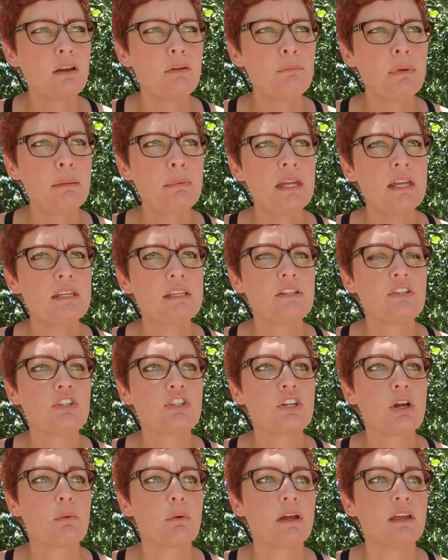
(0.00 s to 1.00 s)
Maybe I didn't
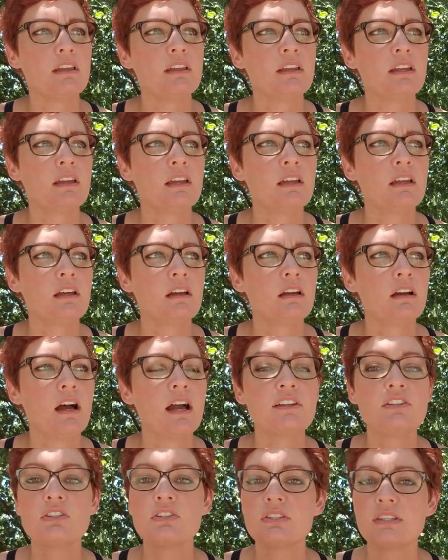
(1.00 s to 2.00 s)
show it.
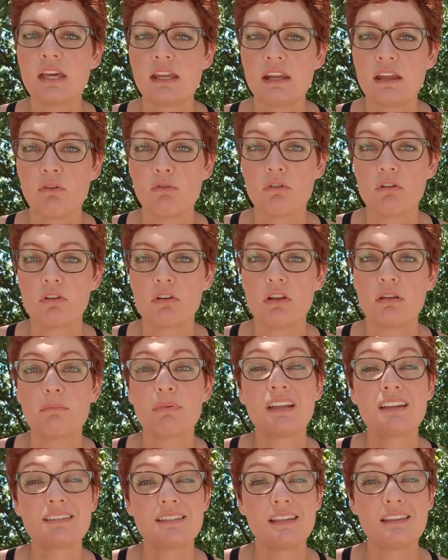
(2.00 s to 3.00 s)
I just said I ordered it
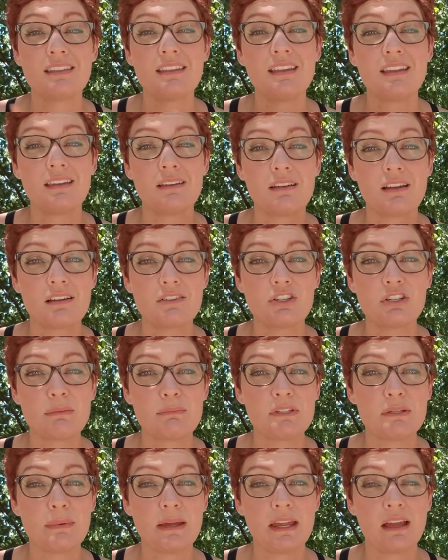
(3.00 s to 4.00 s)
because I think it got
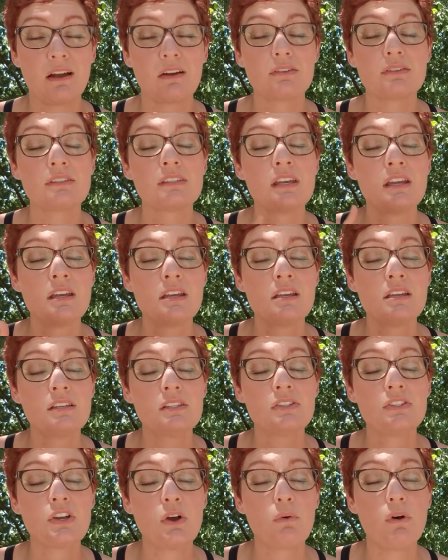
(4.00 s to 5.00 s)
shipped to my house.
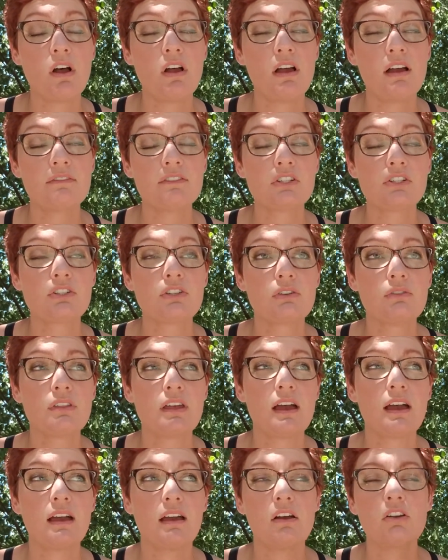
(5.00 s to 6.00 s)
So I'll have to show
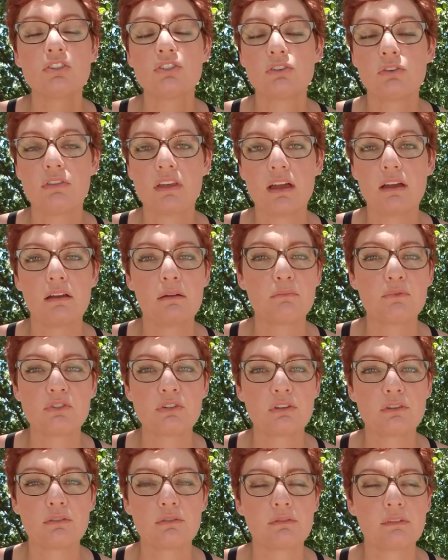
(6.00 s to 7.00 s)
that. I'll show that, I'm
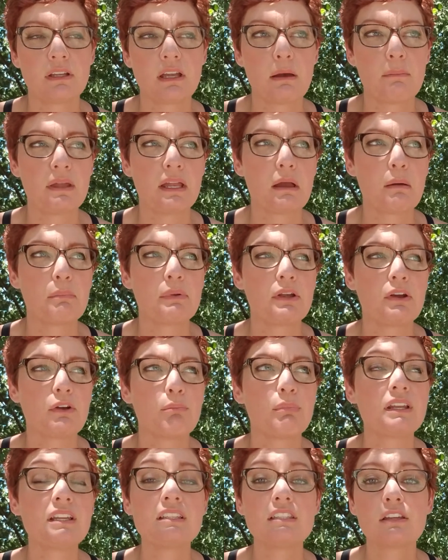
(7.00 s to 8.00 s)
sure, coming up here.
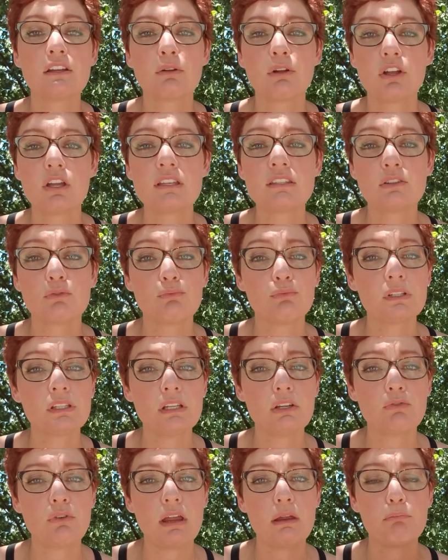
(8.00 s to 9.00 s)
But it's a
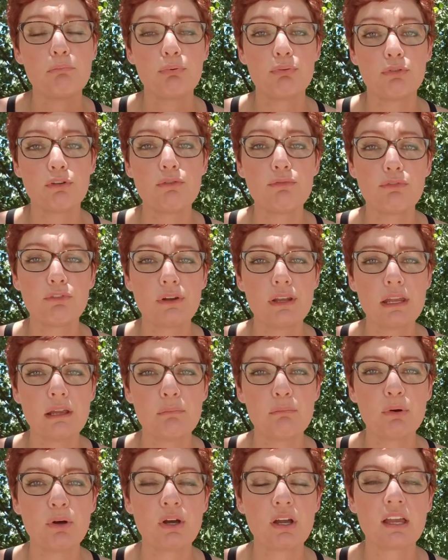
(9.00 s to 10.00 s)
really great
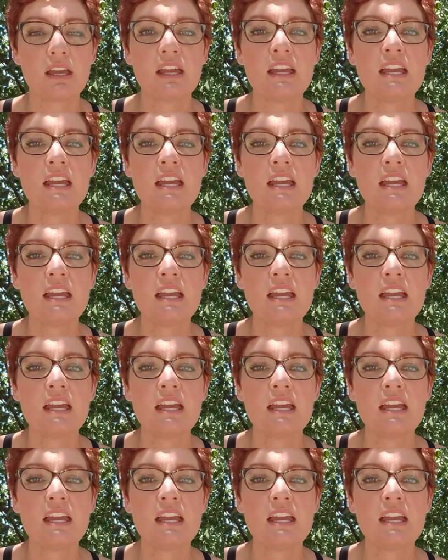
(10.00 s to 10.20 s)
proofreading book.